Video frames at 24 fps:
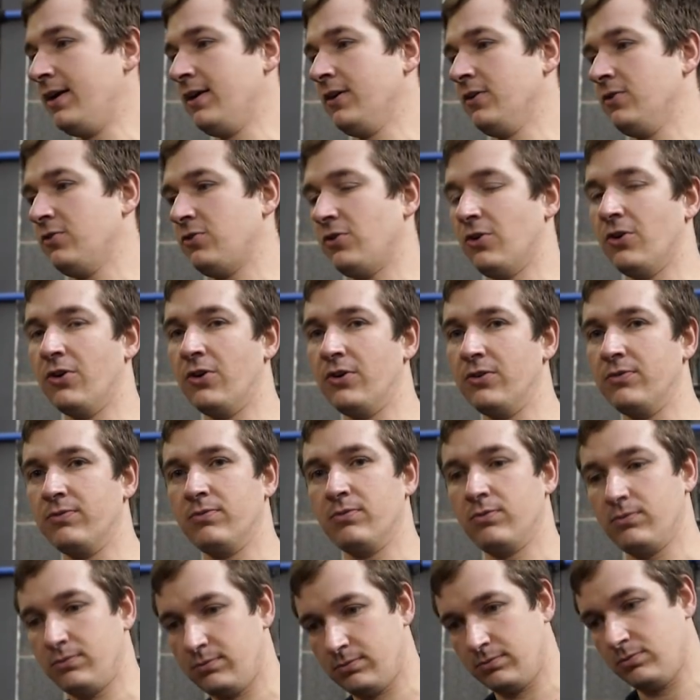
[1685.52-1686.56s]
So
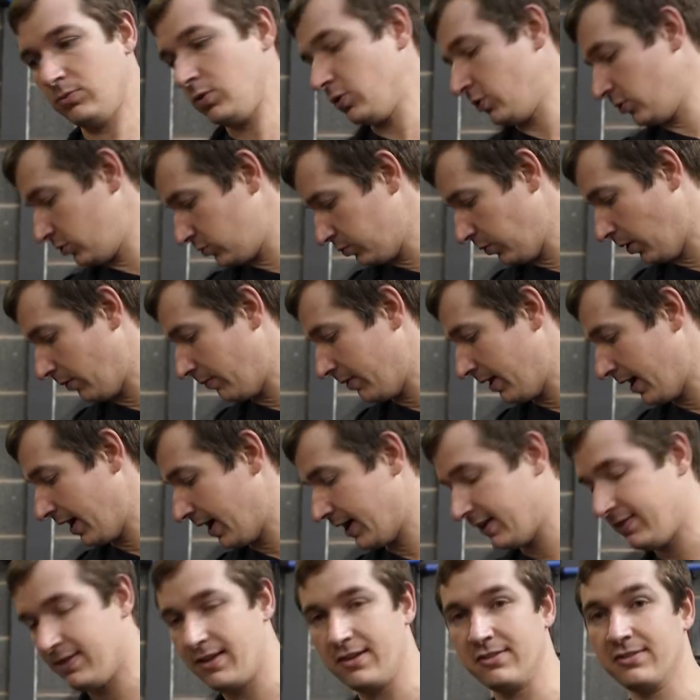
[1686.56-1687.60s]
we're going to swap that
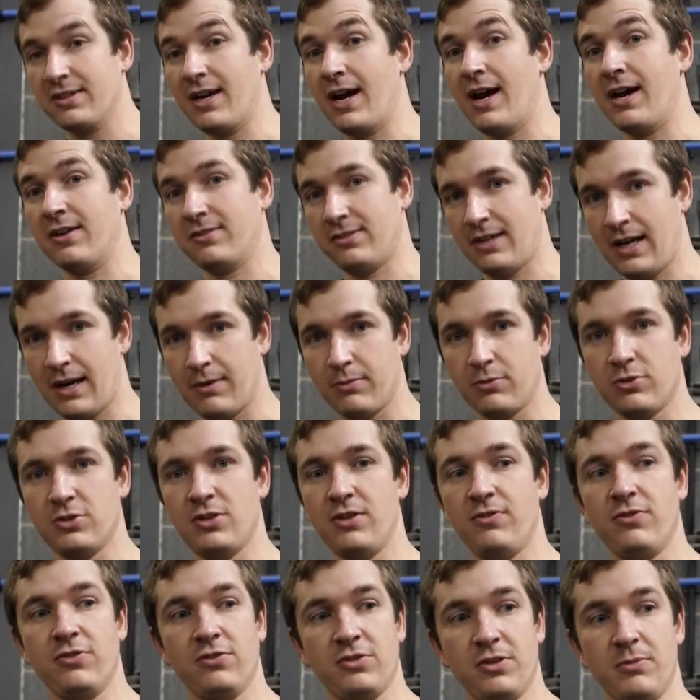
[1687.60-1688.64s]
in this car, see how much
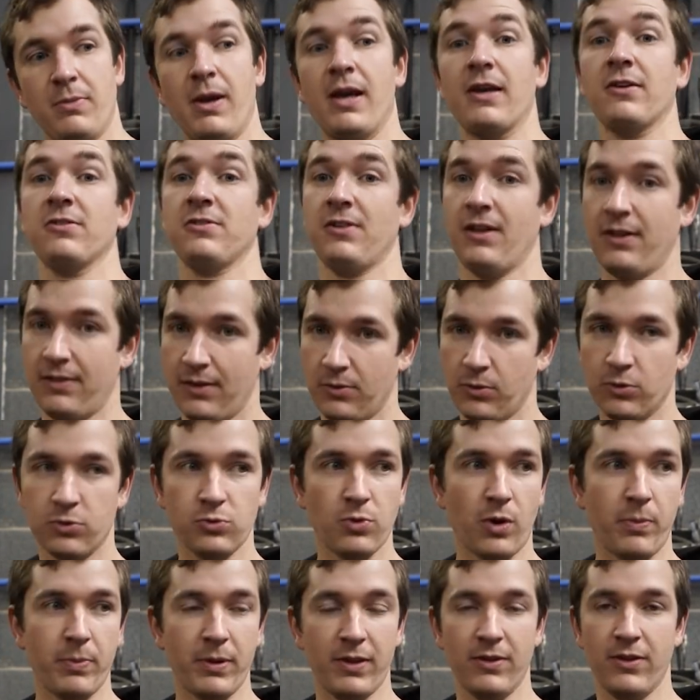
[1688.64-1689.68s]
difference it makes, and then we'll
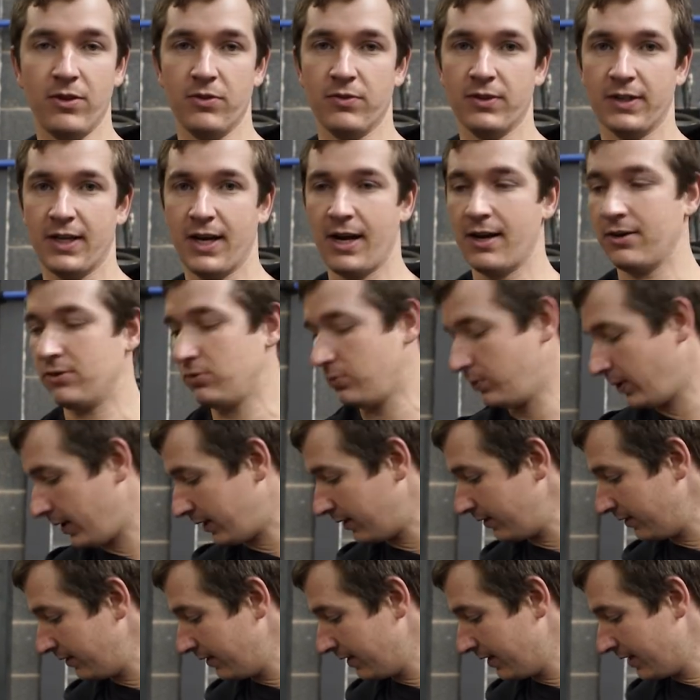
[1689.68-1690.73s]
swap it in the other car as
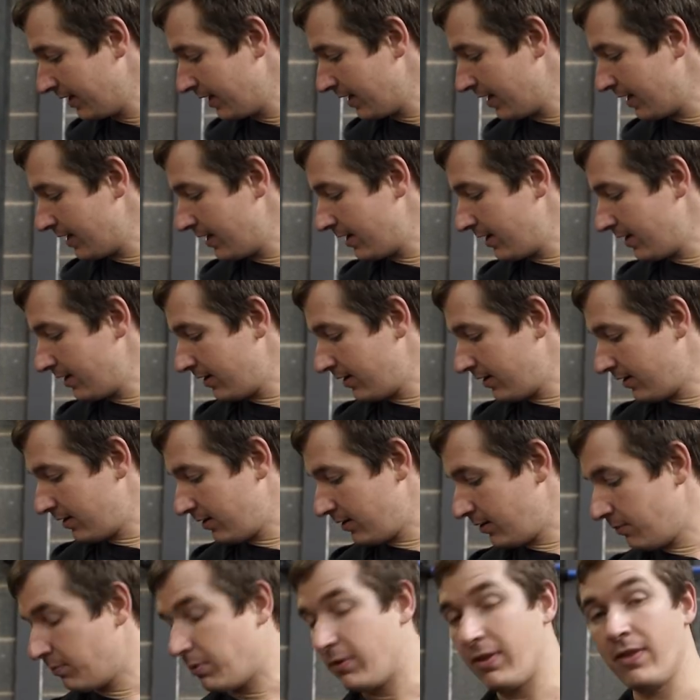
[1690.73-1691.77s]
well.
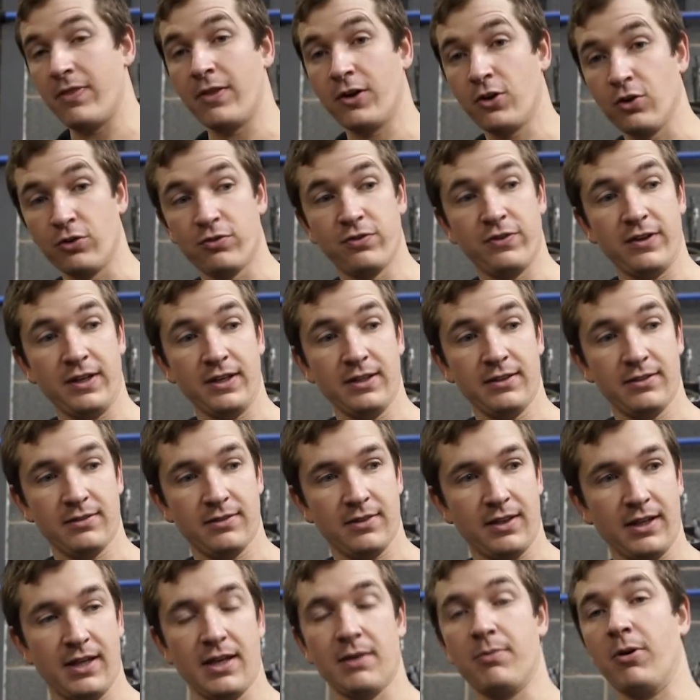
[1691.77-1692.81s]
But then the good thing,
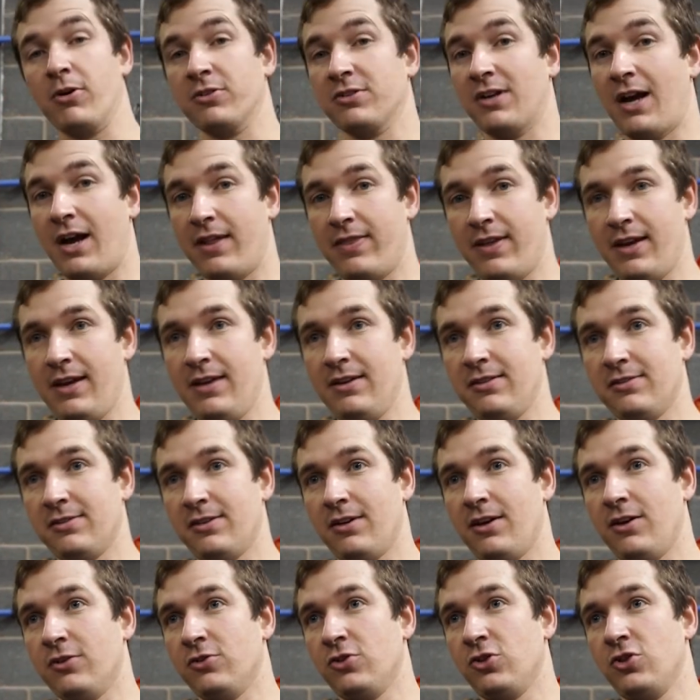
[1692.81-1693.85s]
the gearbox out of these
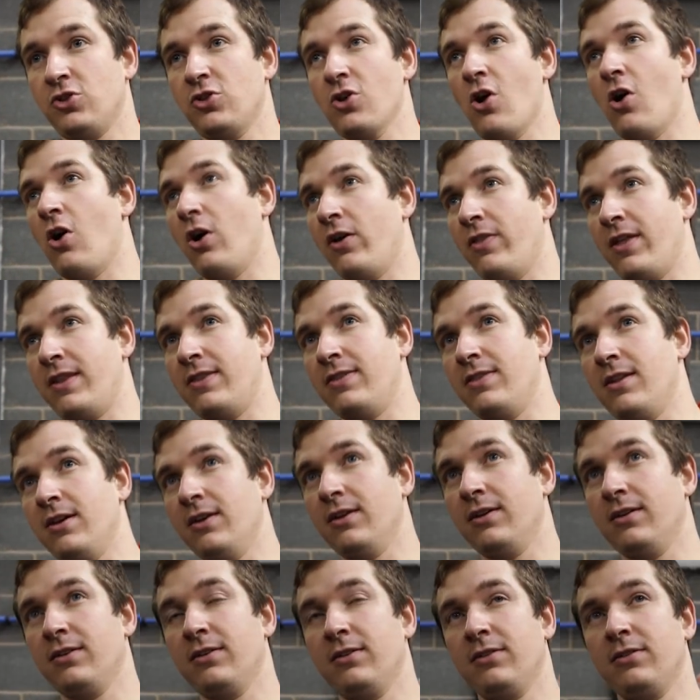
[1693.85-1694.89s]
is shorter than
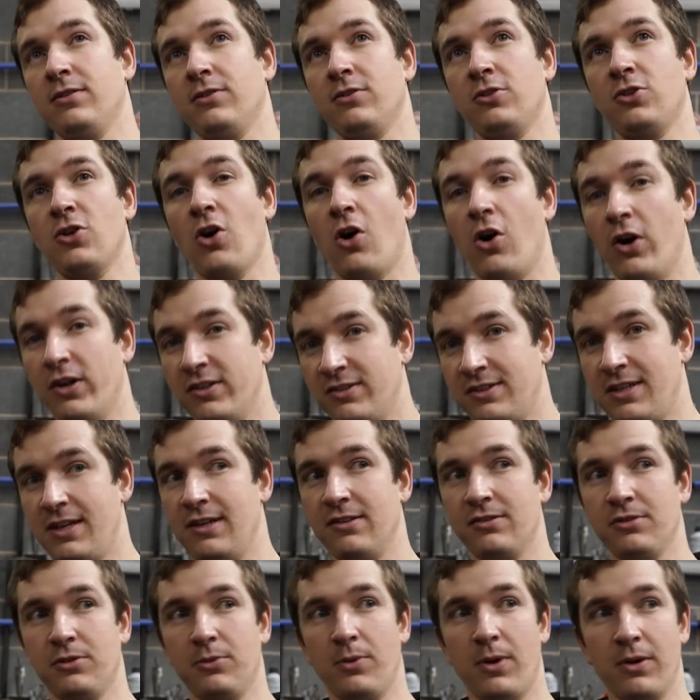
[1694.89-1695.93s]
the shortest
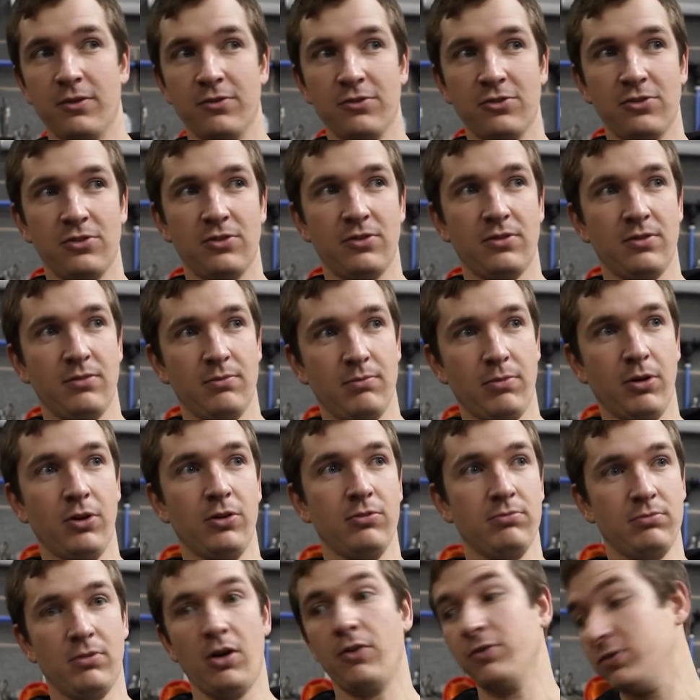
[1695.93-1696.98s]
diesel ones, but
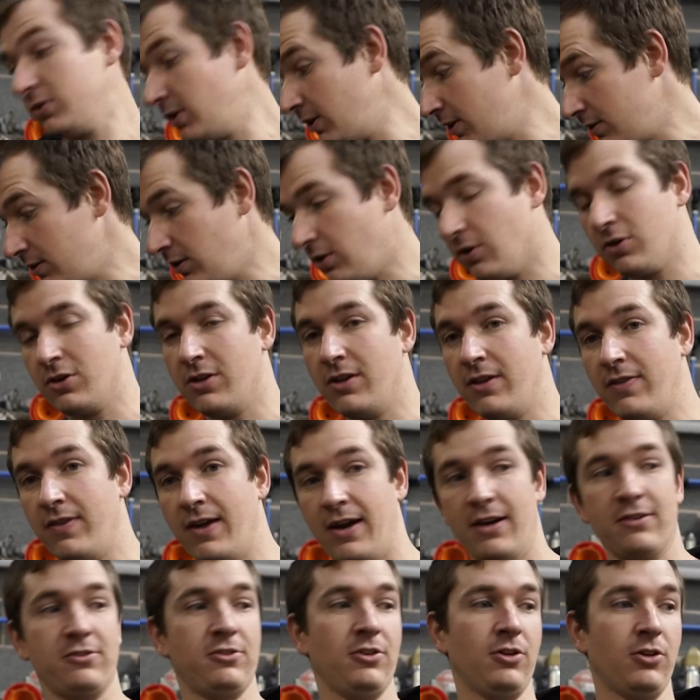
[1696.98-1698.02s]
obviously longer than
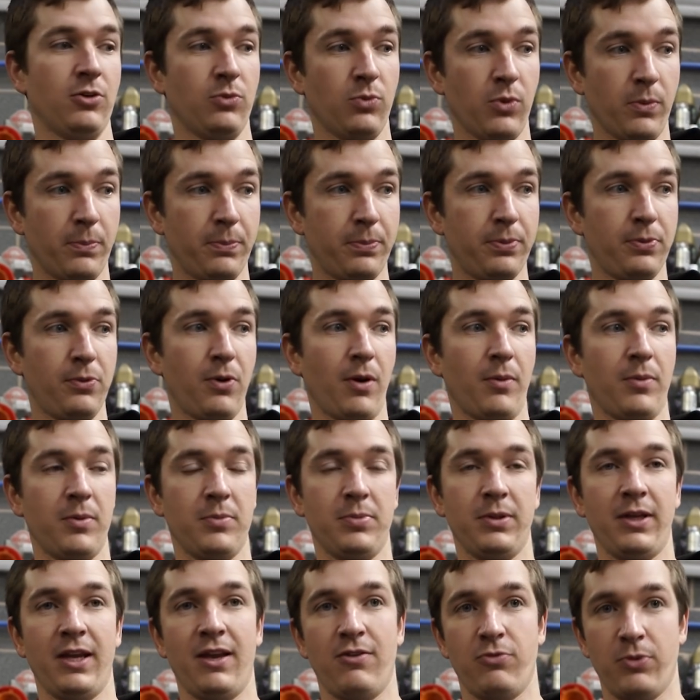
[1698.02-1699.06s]
that. So we'll
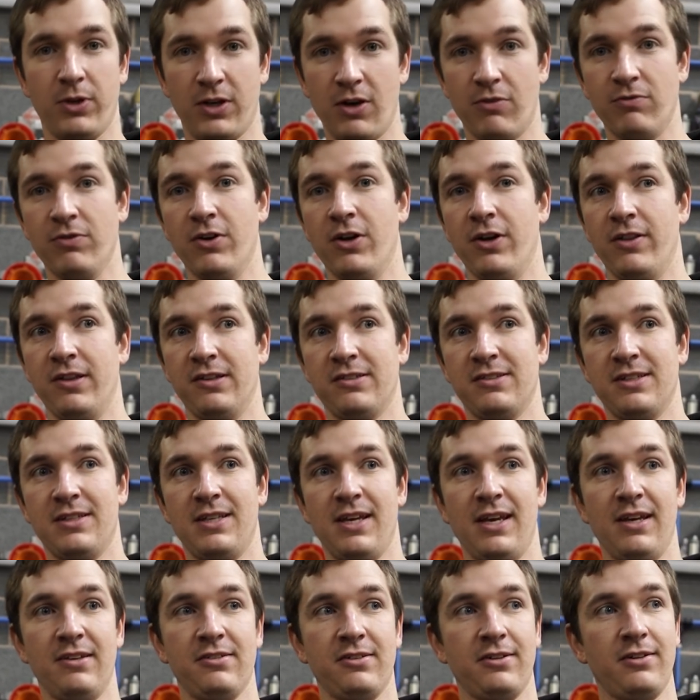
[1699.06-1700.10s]
probably, if we convert this to
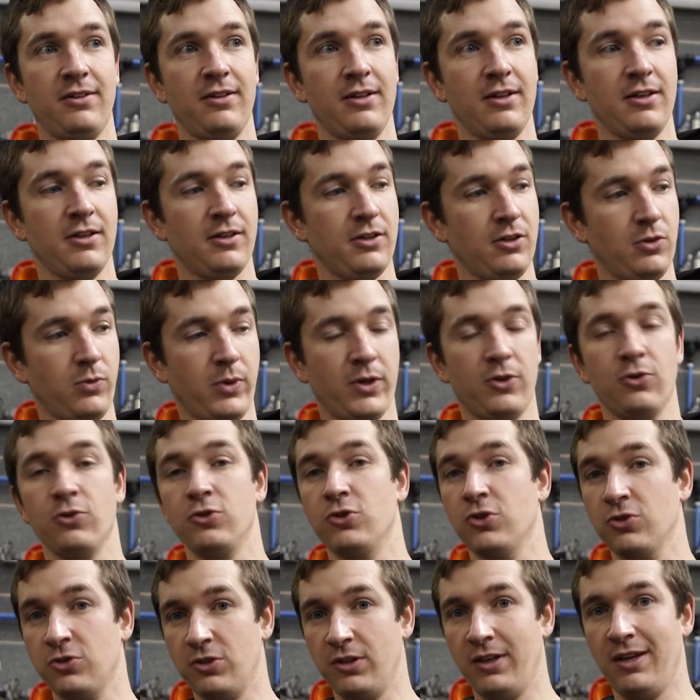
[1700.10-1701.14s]
diesel, we could
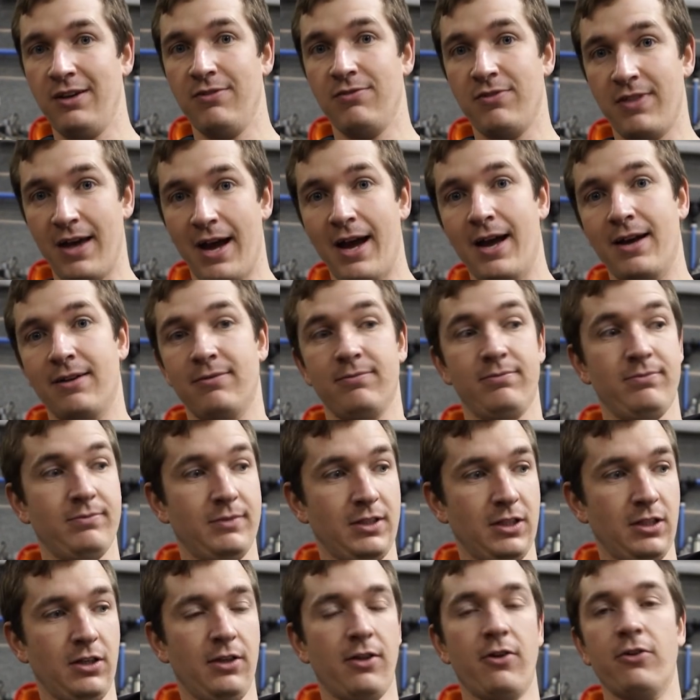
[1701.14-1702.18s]
just leave that
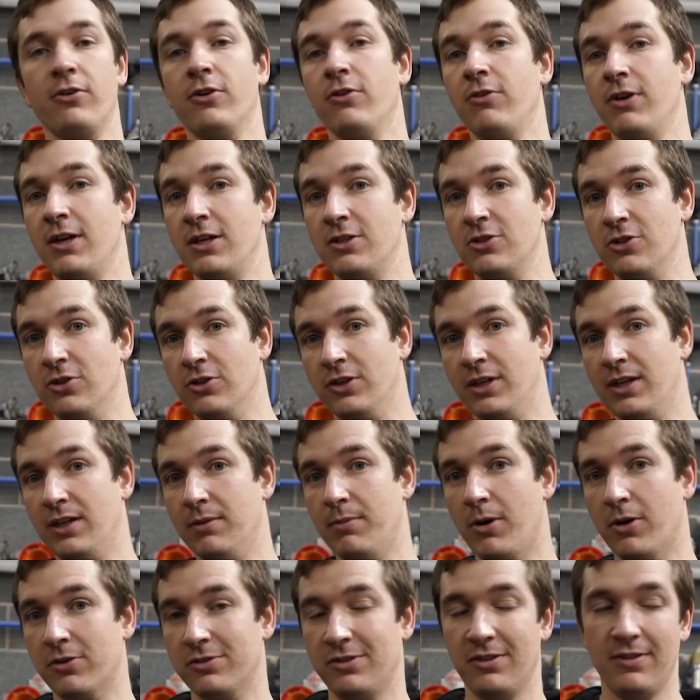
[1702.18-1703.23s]
longer ratio
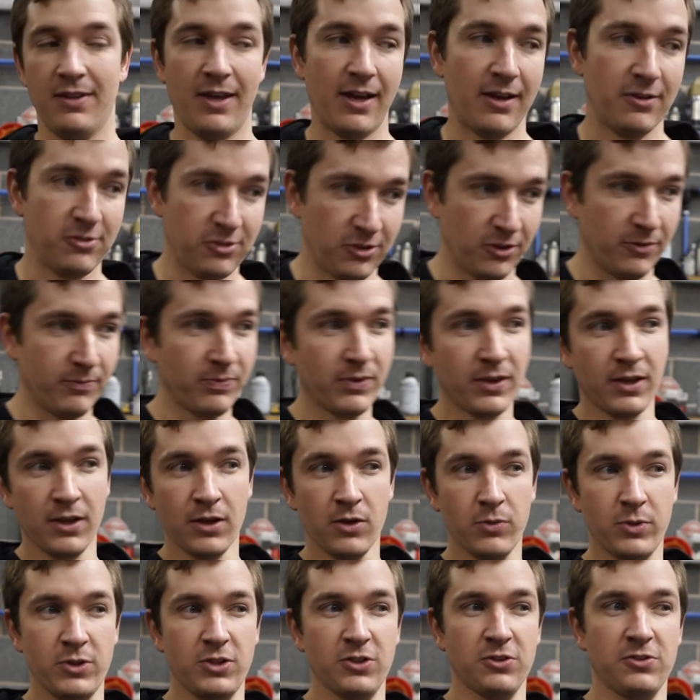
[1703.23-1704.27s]
gearbox in there. So
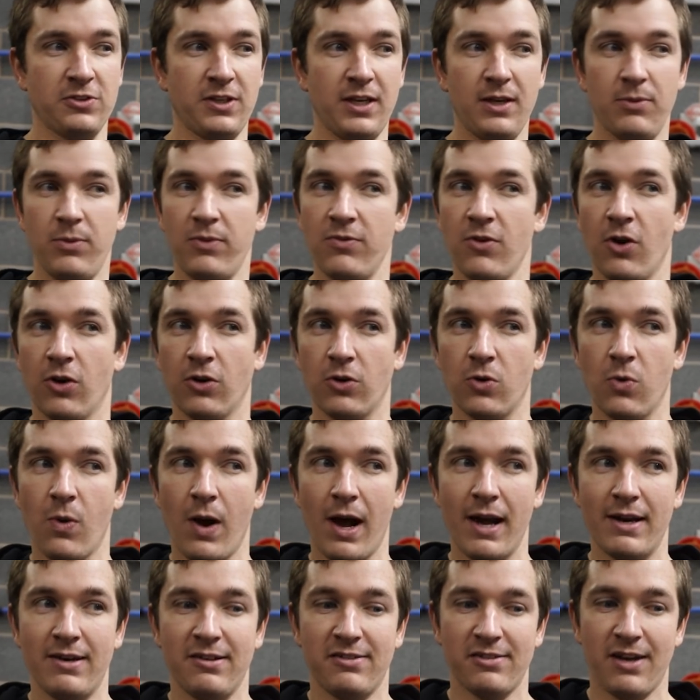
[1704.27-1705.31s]
we shall see. We've not
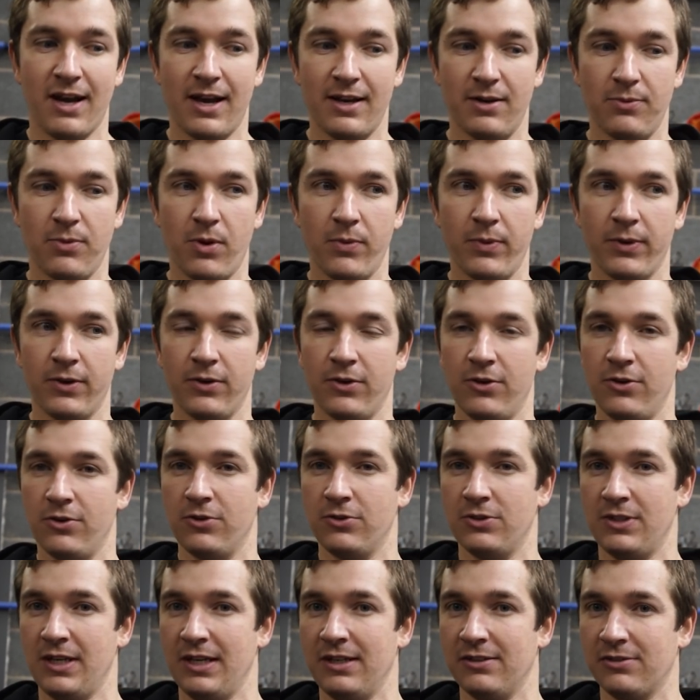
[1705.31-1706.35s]
quite decided what we're going to do
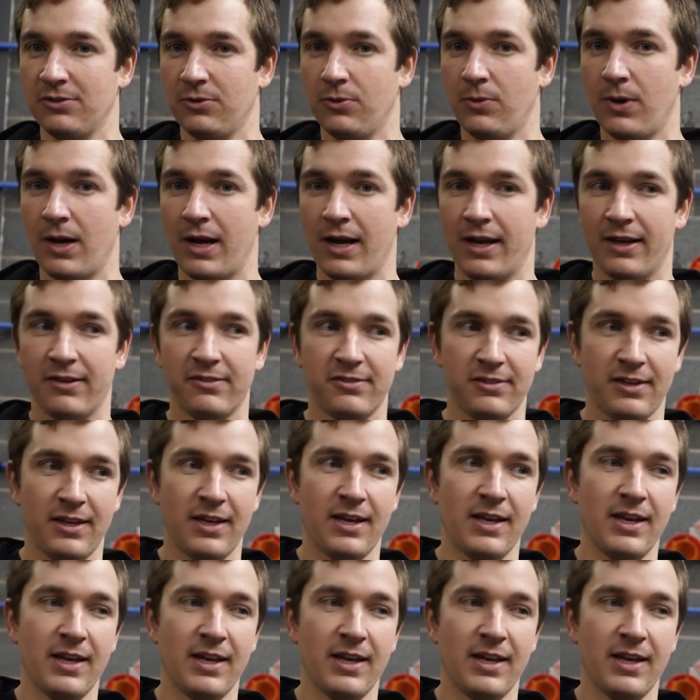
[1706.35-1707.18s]
diesel-wise.